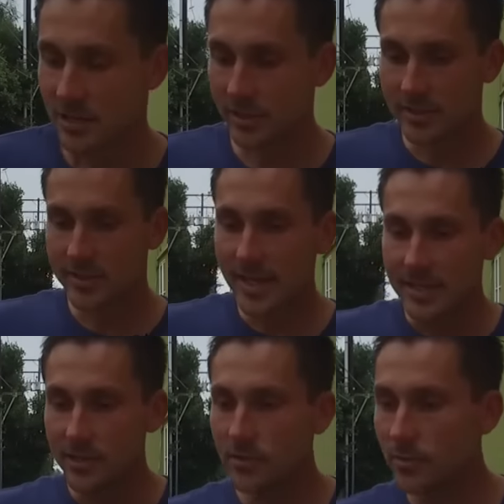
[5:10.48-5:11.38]
just that
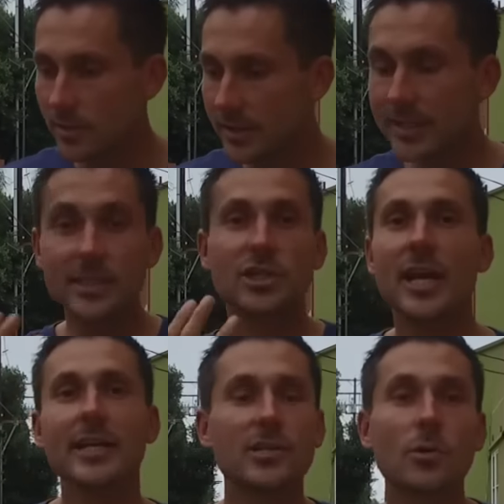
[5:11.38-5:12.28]
you need to
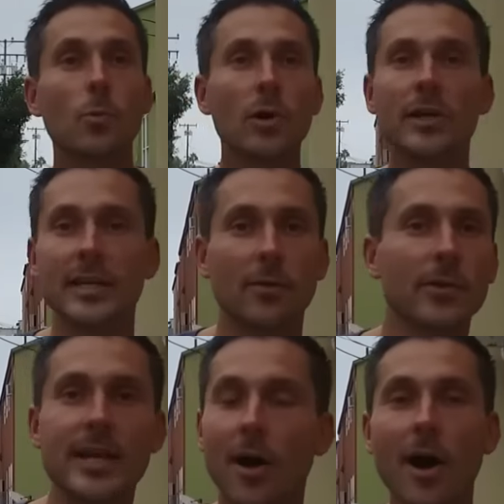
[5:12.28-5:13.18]
change the wording
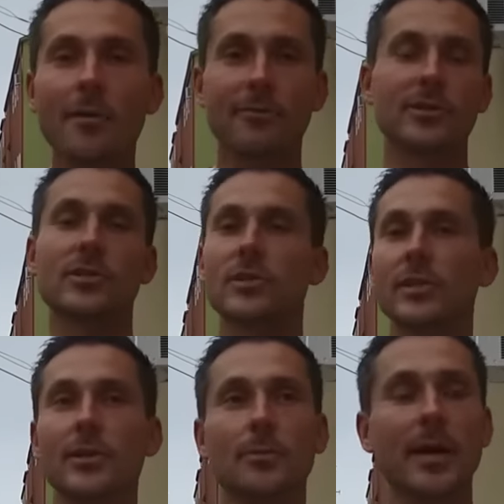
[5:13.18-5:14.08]
or the offer just a
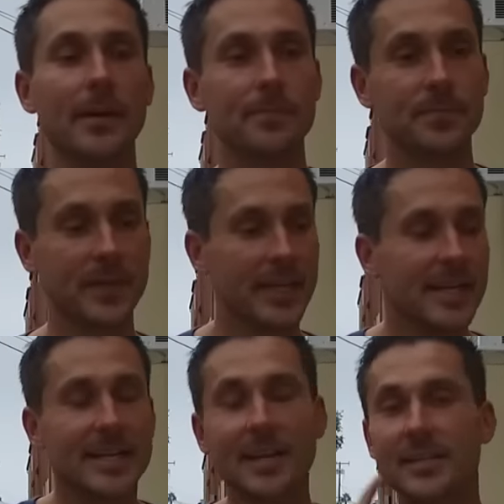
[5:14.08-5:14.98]
little bit.
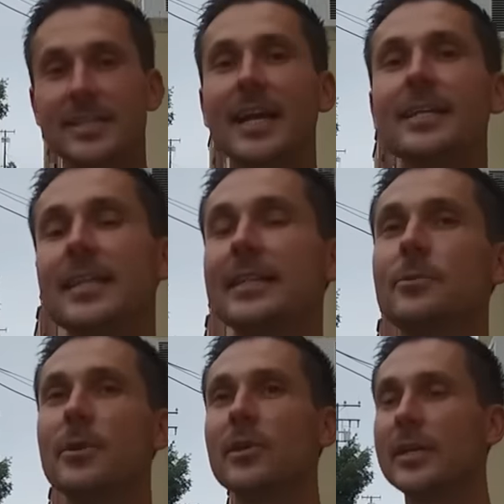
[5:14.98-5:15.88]
Now, the second thing
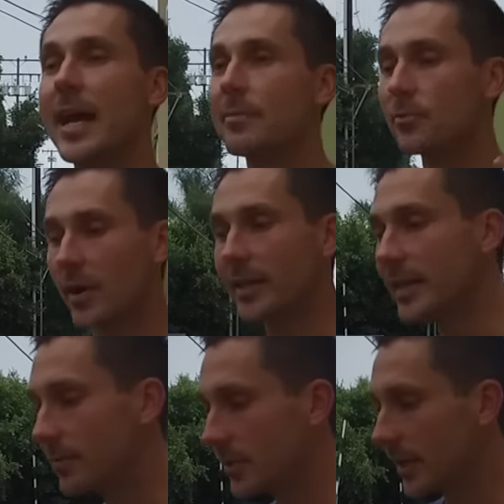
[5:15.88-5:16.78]
that we look at before I
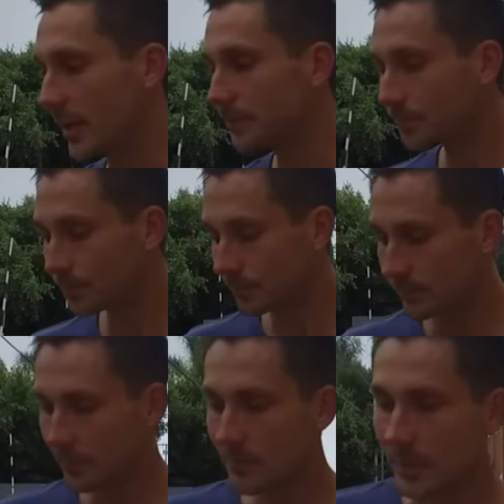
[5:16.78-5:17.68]
leave you here
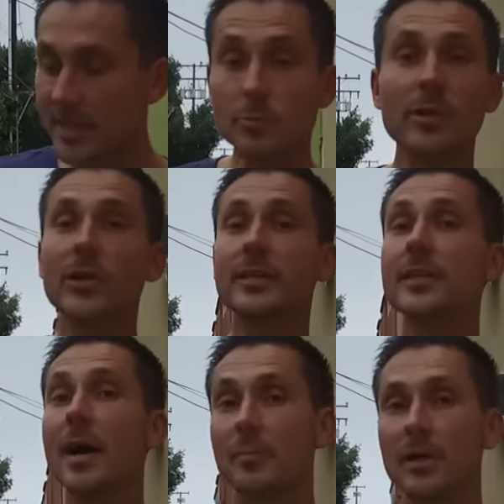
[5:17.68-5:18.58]
is we look at
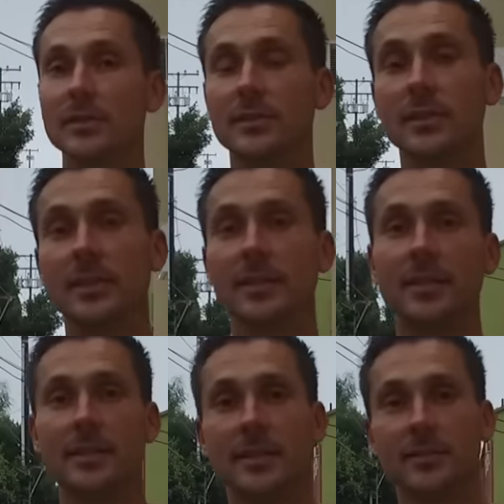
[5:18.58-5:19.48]
the numbers,
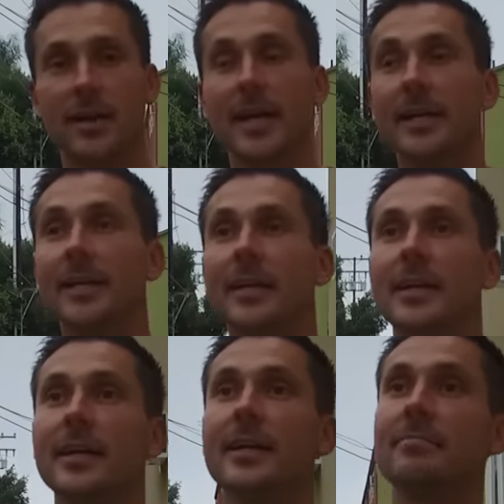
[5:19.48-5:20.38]
right?
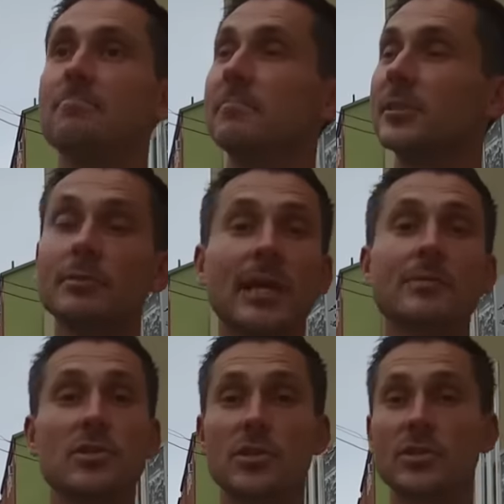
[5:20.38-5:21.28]

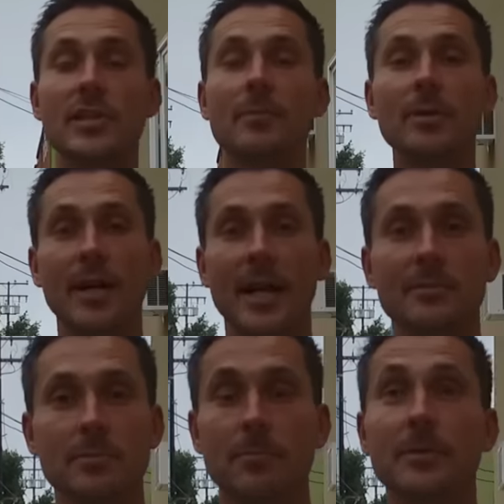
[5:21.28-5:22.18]
Sometimes it's just a number game.
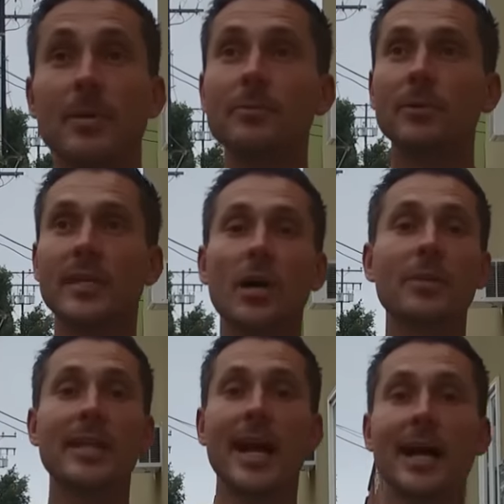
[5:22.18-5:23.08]
When people tell
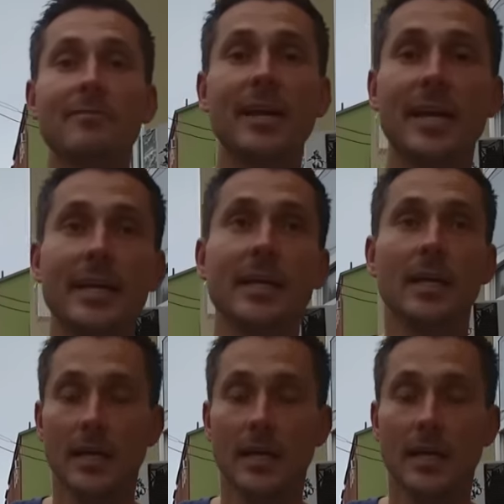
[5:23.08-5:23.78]
me they have a